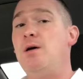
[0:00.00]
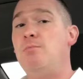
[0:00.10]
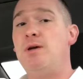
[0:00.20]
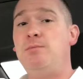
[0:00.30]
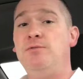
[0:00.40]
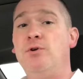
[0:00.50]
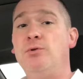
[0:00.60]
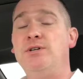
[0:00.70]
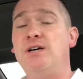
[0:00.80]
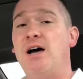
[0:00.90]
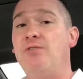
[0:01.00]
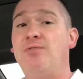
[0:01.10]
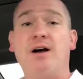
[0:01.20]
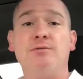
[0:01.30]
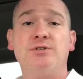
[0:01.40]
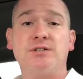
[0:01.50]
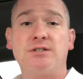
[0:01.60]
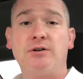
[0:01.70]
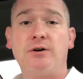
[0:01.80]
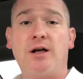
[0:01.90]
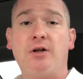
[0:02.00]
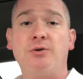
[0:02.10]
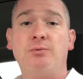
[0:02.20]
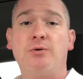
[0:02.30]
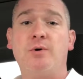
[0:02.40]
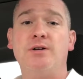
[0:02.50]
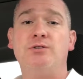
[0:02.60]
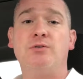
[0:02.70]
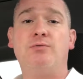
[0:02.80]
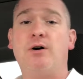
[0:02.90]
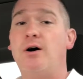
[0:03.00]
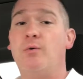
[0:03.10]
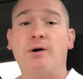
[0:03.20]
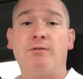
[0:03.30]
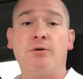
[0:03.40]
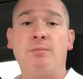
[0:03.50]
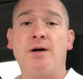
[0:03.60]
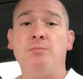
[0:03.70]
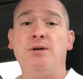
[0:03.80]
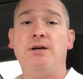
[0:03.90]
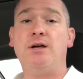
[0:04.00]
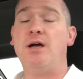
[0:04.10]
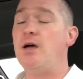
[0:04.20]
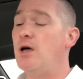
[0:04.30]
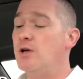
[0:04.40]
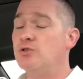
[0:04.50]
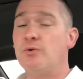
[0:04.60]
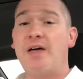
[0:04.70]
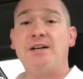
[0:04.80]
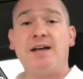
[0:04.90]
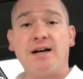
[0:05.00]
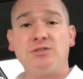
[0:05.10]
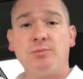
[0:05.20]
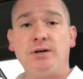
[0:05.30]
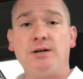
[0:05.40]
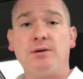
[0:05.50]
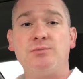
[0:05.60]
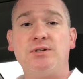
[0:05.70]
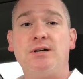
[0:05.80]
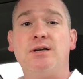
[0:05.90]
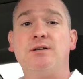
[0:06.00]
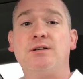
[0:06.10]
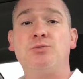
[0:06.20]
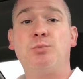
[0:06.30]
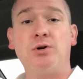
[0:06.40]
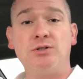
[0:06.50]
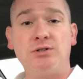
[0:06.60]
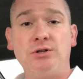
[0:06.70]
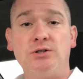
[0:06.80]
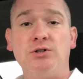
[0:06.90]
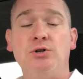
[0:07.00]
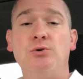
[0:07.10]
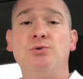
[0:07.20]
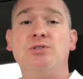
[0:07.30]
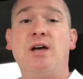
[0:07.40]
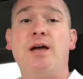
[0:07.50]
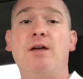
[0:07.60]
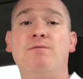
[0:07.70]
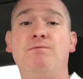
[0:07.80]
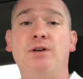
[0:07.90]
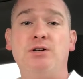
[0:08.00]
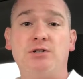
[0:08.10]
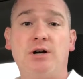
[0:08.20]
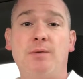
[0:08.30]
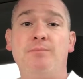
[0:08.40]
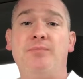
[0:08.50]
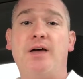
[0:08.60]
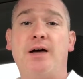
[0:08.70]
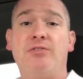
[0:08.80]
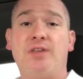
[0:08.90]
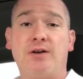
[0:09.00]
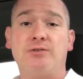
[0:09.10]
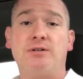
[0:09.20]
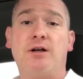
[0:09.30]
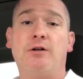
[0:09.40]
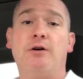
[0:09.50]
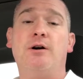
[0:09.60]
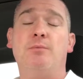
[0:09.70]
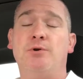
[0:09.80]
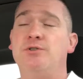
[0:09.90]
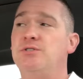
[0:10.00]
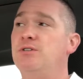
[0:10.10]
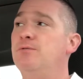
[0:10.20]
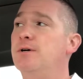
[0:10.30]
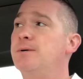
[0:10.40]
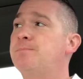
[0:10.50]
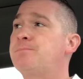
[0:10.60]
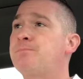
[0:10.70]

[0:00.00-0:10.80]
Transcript: Maybe you've only got $500 or $600 put away so far, whatever it might be. So that tax money comes in, let's put it to good use and finish up that $1,000 emergency fund.